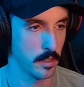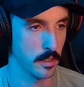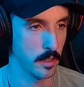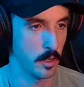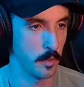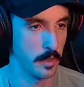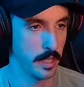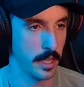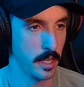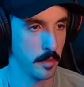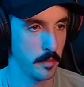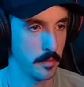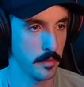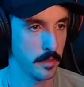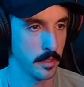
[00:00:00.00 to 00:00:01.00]
open that up,
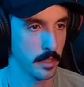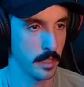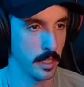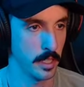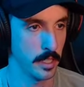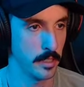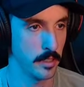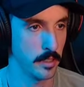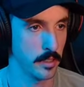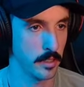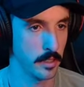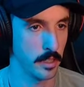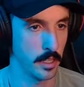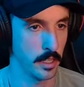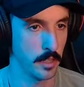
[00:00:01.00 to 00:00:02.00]
get in,
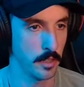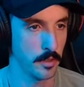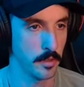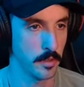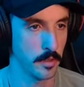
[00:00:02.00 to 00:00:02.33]
thank you.